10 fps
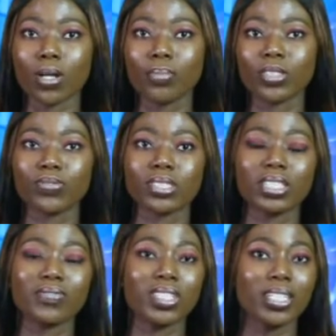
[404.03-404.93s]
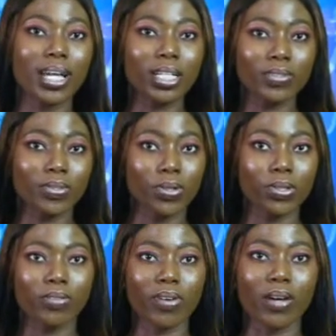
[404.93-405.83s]
Trump has received a negative
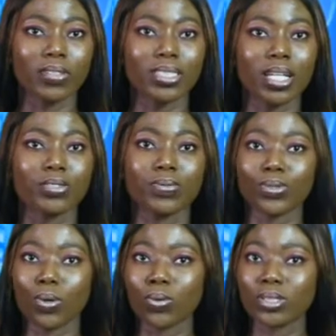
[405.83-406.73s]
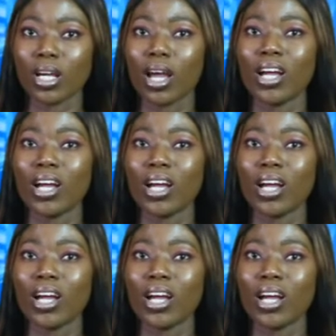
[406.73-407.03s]
coronavirus test result,